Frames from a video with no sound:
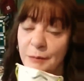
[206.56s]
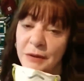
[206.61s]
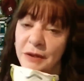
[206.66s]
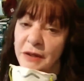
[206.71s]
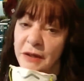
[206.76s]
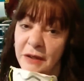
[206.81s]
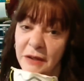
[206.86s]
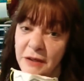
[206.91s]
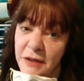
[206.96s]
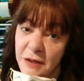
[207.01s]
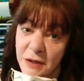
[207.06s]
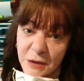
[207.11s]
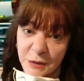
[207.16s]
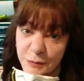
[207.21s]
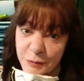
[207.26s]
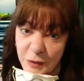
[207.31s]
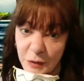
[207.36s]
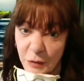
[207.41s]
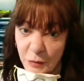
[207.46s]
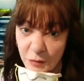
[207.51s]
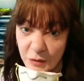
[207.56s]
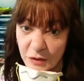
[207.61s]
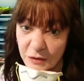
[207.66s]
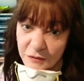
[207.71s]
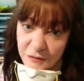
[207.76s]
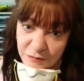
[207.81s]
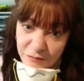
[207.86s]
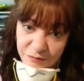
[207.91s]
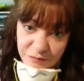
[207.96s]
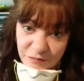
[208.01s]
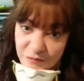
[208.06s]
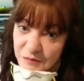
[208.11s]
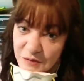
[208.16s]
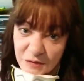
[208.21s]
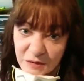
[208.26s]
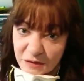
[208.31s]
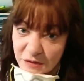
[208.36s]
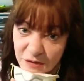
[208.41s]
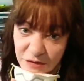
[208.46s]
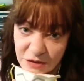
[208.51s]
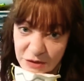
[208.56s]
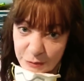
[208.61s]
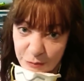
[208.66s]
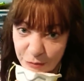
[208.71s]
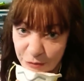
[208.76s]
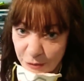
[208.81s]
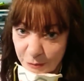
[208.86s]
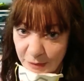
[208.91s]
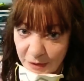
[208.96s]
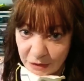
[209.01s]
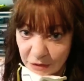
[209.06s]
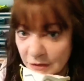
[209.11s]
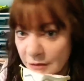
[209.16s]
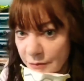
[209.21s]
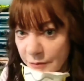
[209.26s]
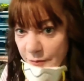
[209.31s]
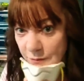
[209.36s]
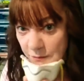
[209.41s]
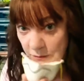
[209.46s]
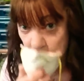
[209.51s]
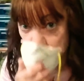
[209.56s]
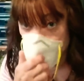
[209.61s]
But any hairspray will work. The cheaper, the better.